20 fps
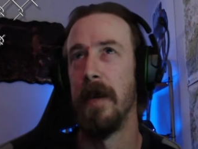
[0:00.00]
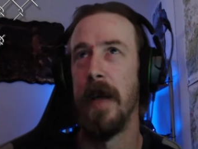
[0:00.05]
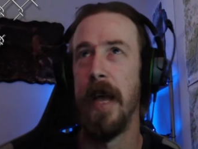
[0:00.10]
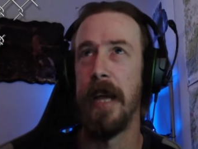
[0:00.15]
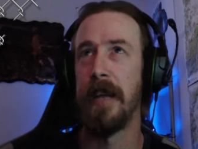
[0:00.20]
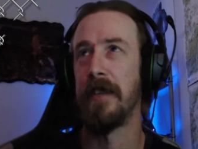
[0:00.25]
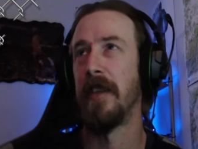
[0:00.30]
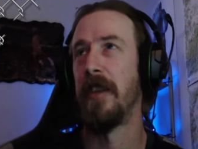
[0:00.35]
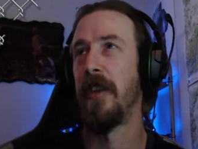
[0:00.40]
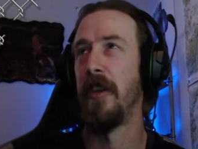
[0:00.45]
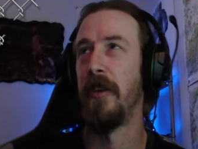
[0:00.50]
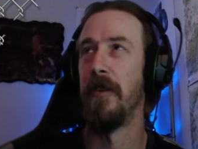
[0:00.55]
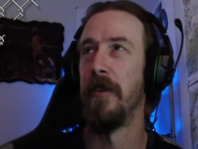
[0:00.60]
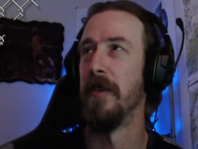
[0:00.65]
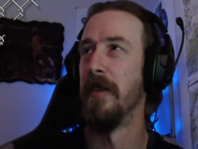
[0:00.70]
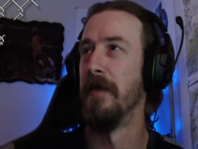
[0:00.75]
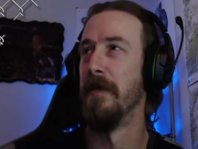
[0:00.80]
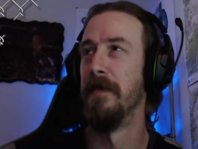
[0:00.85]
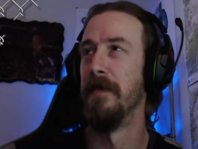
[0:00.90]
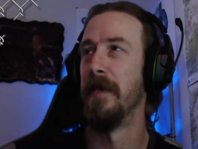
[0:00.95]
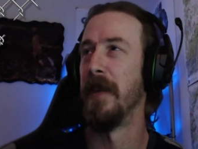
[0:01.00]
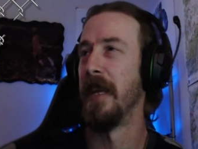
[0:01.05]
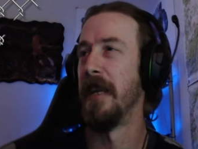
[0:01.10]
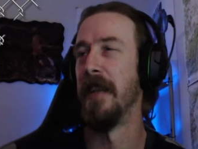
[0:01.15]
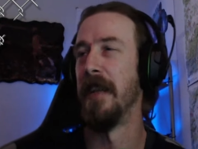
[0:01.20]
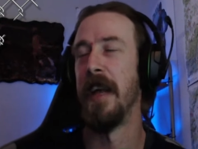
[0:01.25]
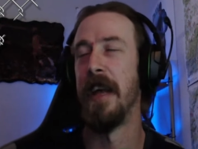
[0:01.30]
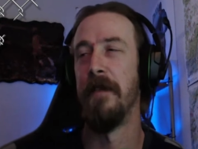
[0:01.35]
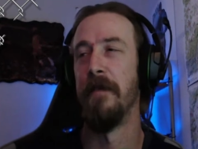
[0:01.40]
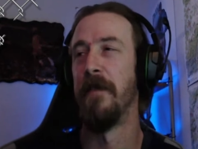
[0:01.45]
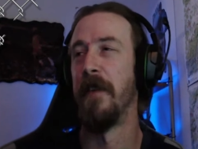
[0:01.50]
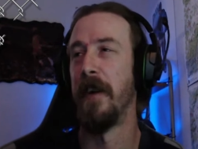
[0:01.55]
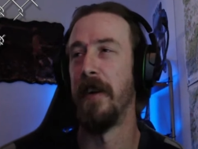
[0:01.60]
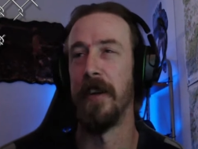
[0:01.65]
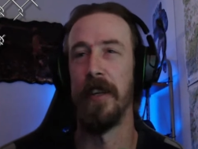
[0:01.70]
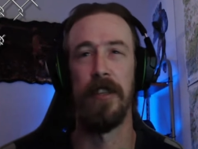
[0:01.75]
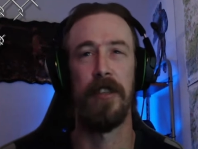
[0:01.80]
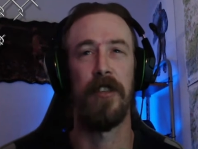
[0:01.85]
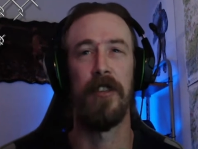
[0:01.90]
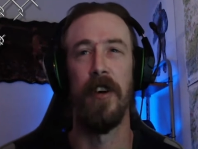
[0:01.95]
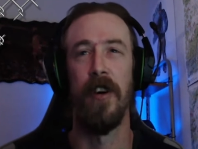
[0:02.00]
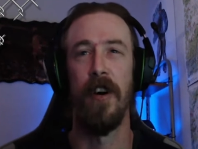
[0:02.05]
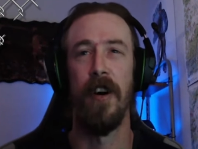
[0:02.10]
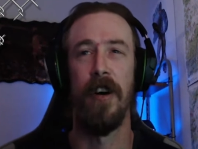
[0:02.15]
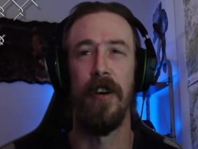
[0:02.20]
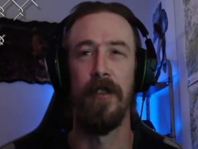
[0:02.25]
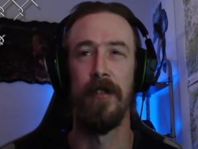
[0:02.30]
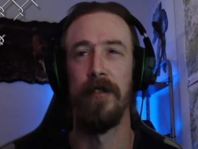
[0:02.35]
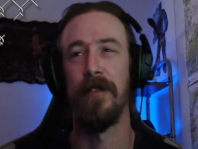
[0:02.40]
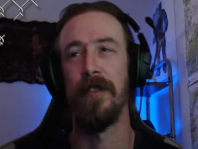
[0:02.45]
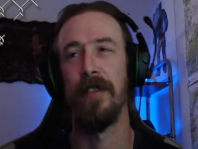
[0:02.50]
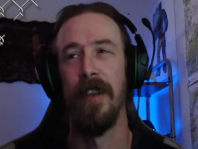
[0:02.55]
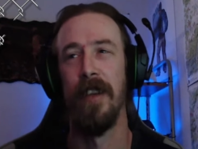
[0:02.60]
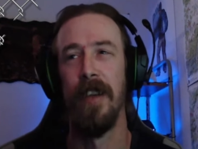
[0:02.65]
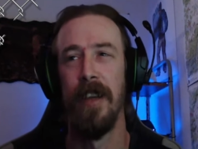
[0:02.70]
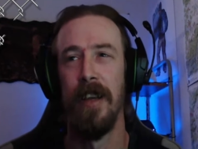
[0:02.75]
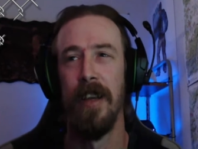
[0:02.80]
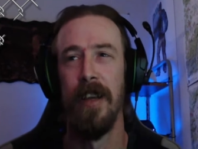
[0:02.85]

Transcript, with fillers: execute them in various styles.